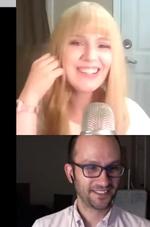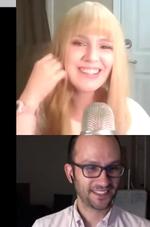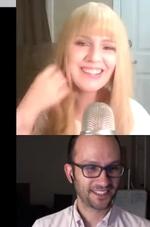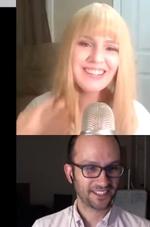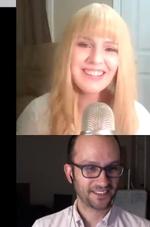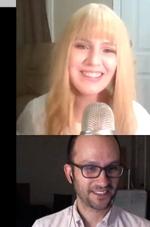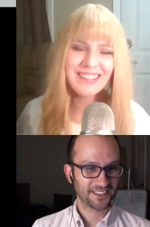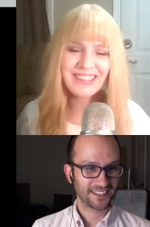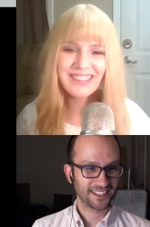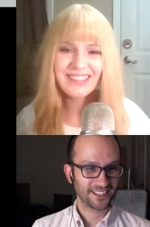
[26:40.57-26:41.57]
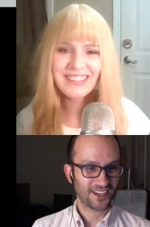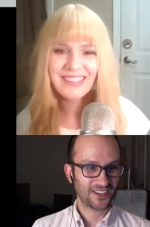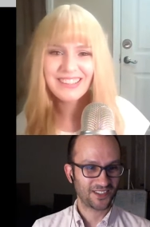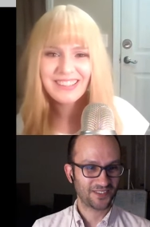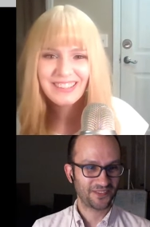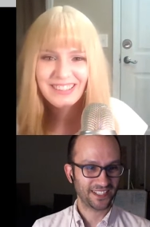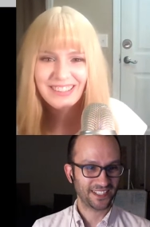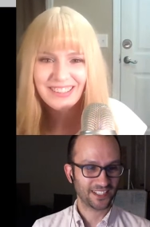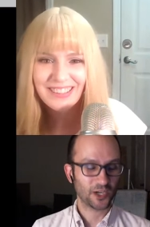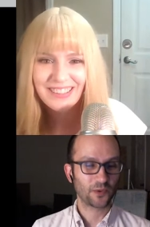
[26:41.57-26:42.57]
Speaker 1: do myself real nice. Oh,
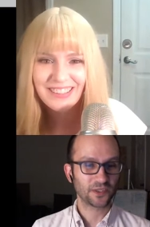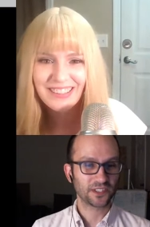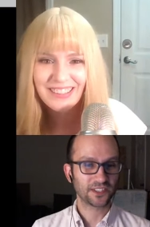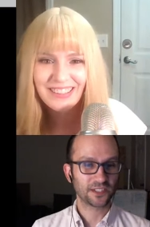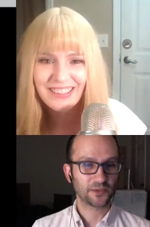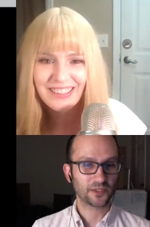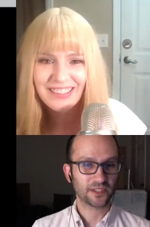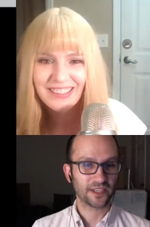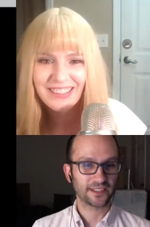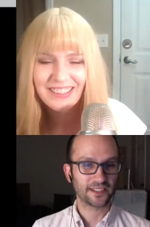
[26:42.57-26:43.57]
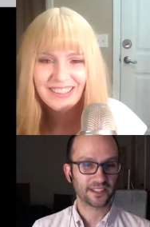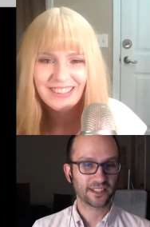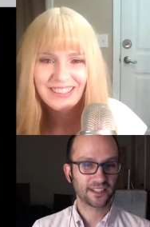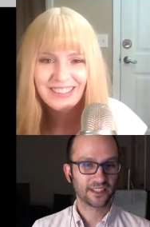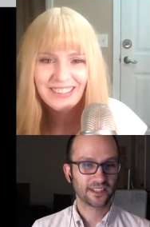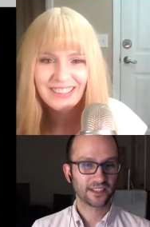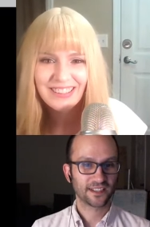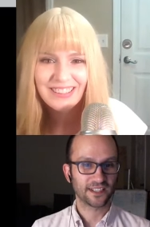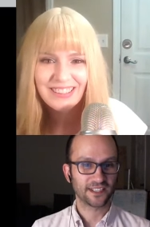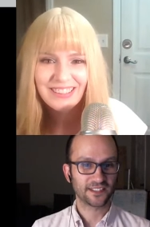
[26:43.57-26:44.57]
pigtail. Oh, we'll just stick with classic.
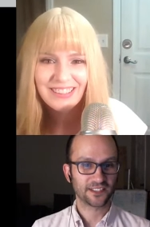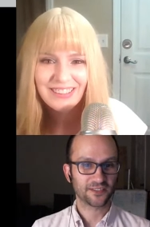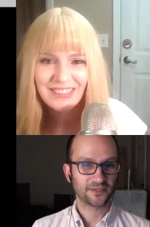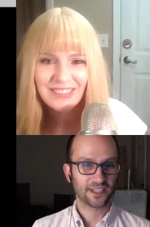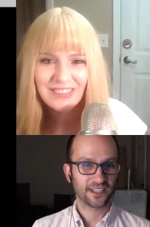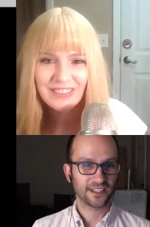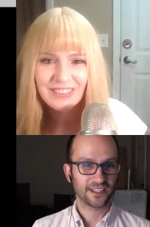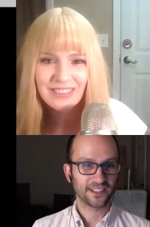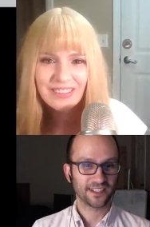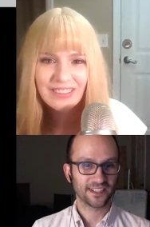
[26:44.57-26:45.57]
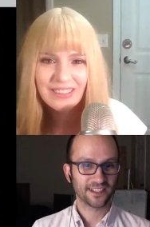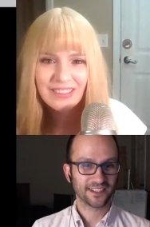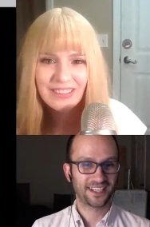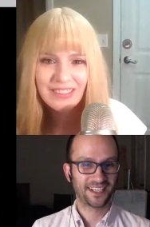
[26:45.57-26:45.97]
Can I just stick with my hair here?